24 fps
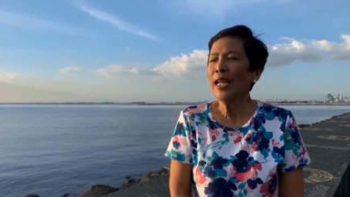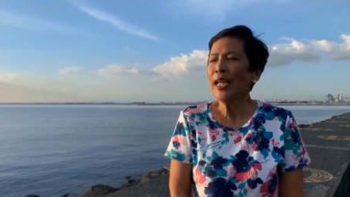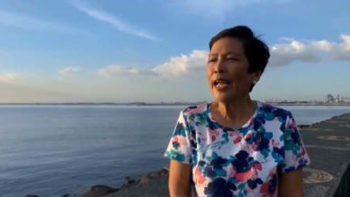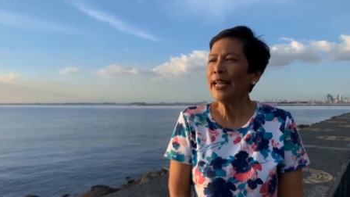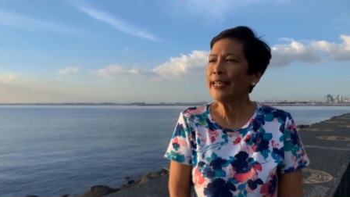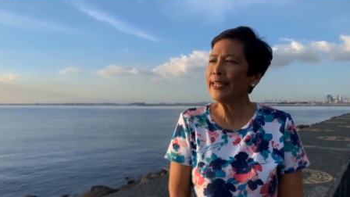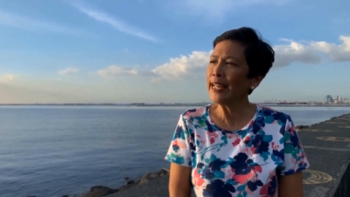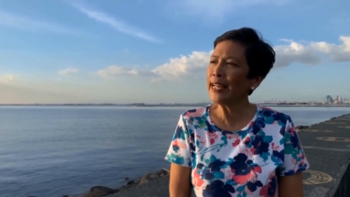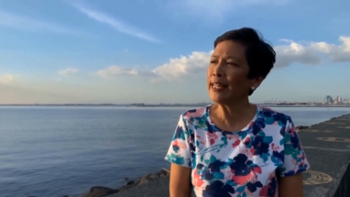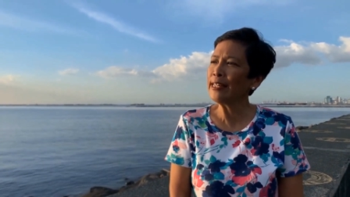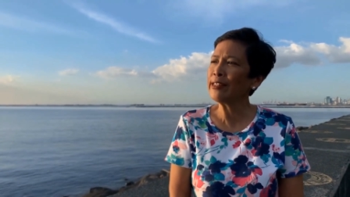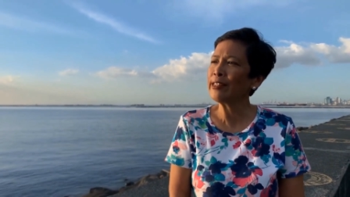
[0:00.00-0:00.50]

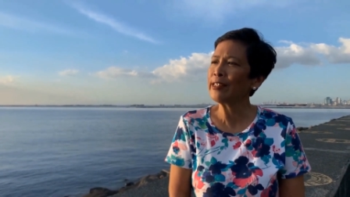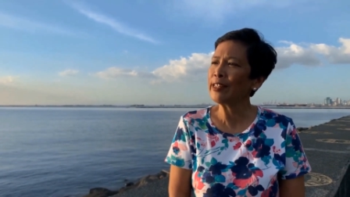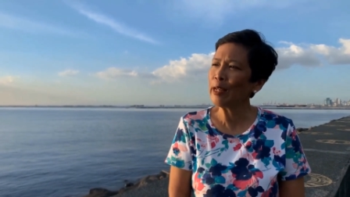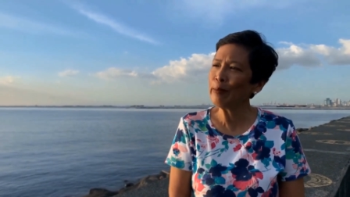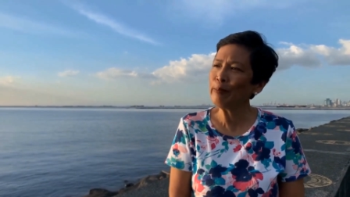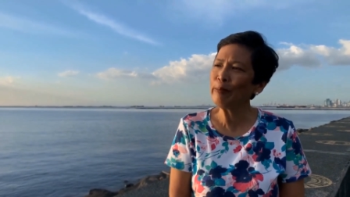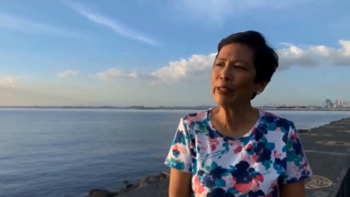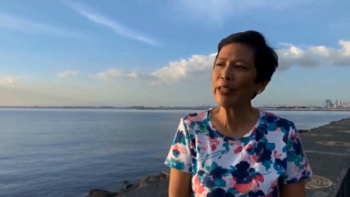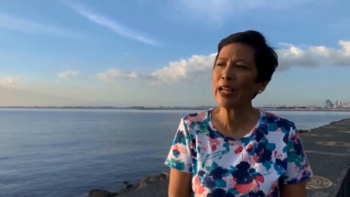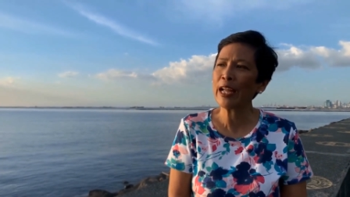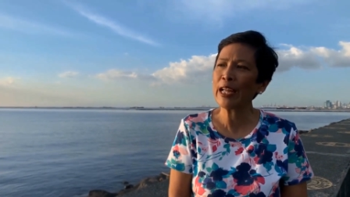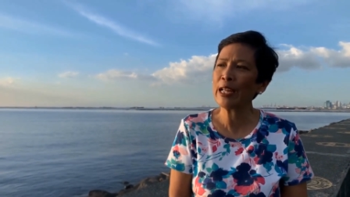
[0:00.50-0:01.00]
And yet,
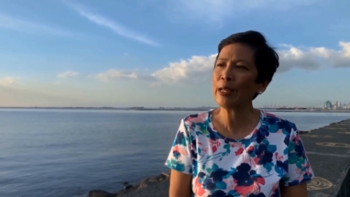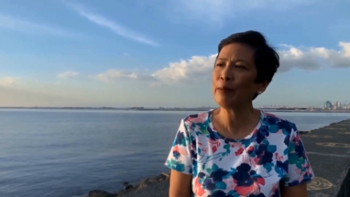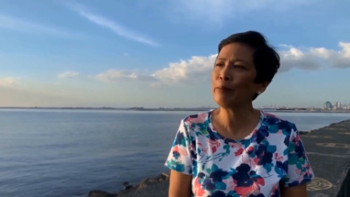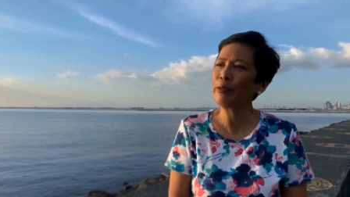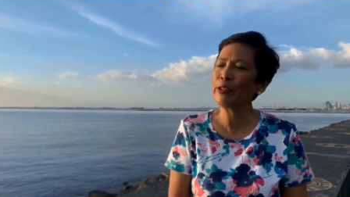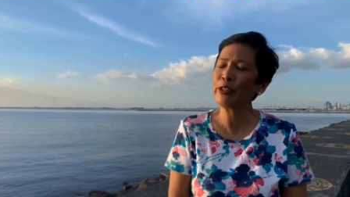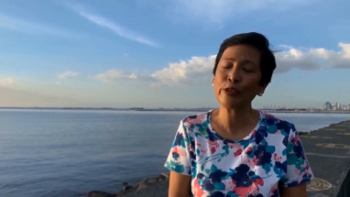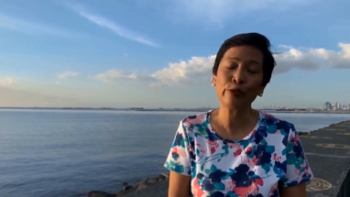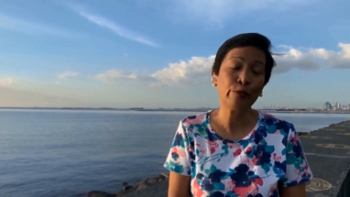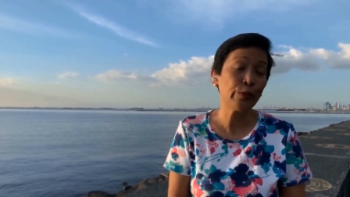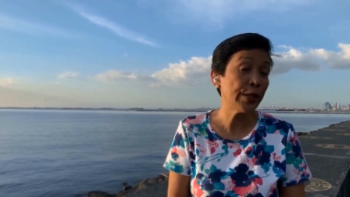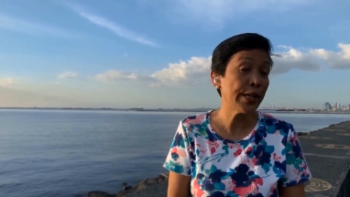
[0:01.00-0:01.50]

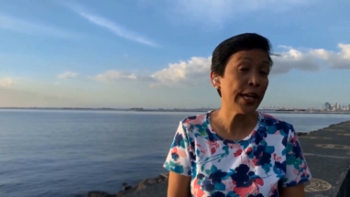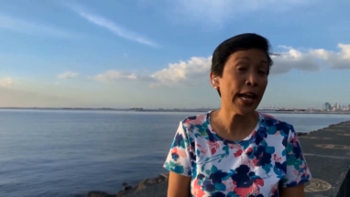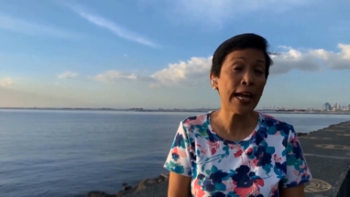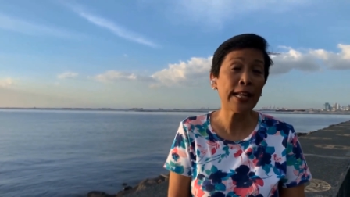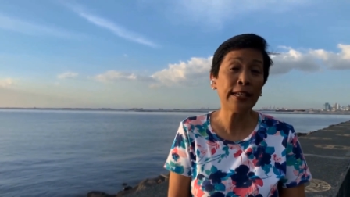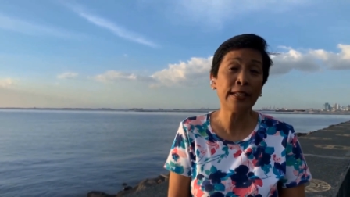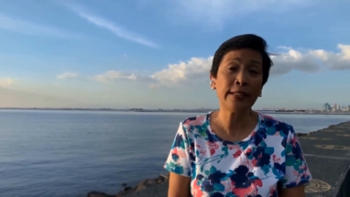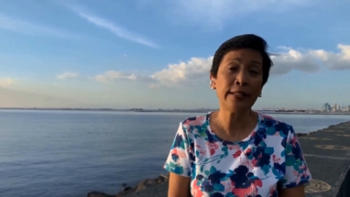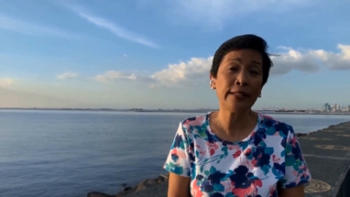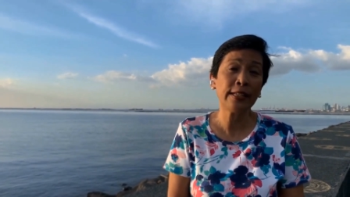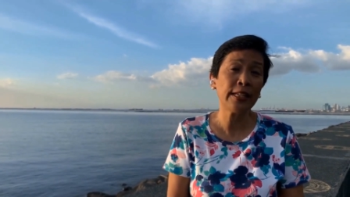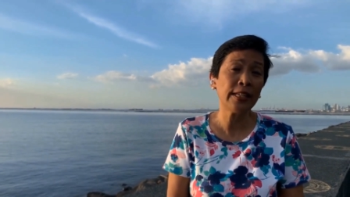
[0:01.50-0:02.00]
sometimes
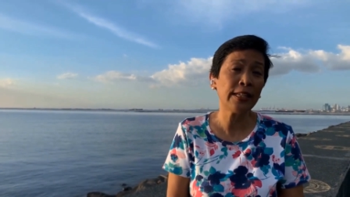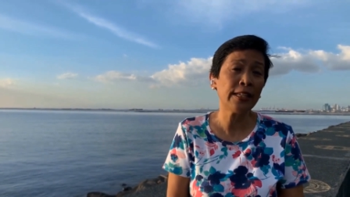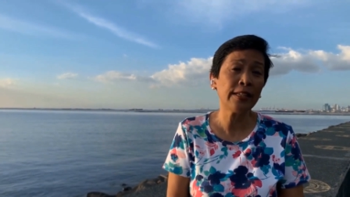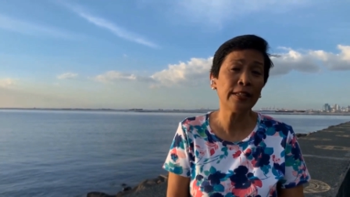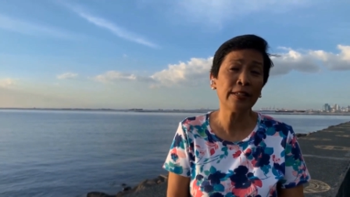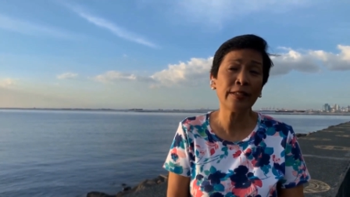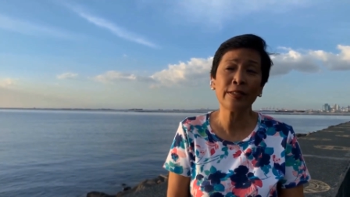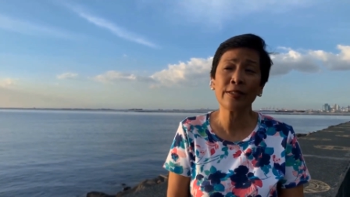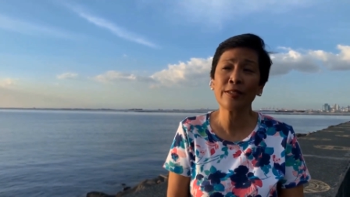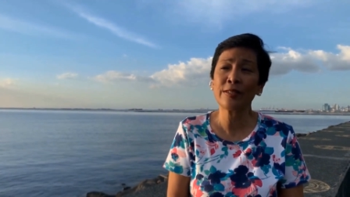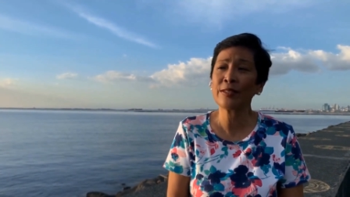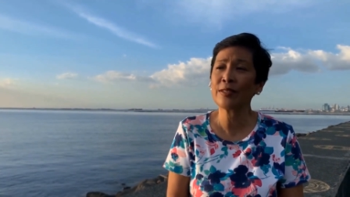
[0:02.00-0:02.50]
reality
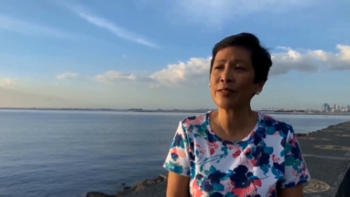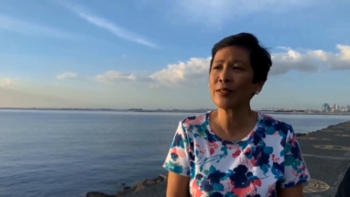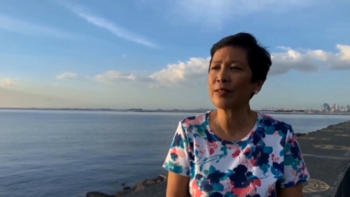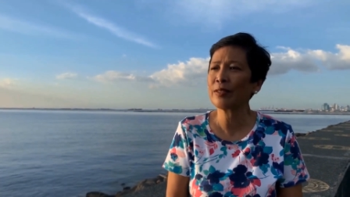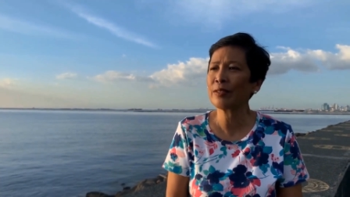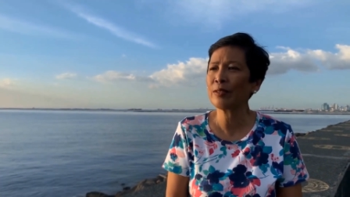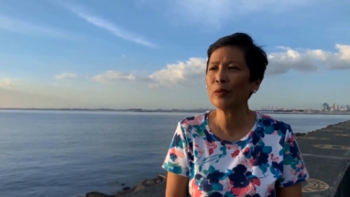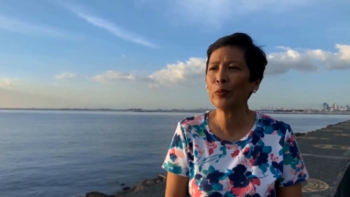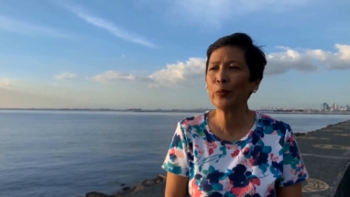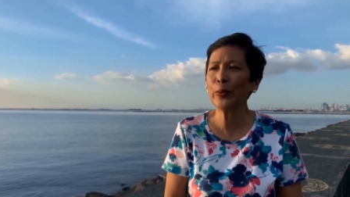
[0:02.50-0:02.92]
is